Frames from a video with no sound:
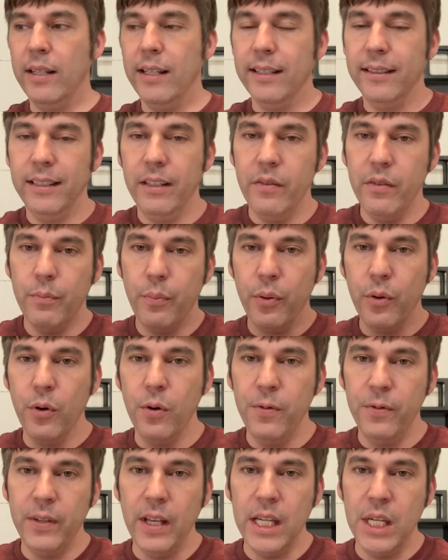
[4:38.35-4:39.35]
That's given
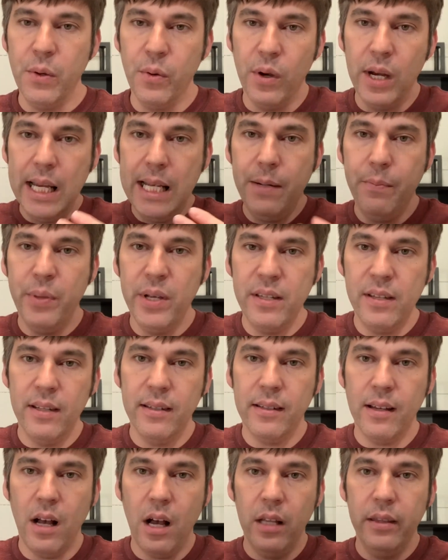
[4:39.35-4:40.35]
proof that you were in
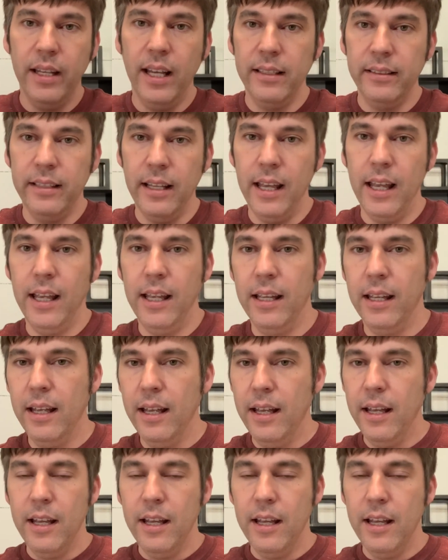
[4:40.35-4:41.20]
business on that day.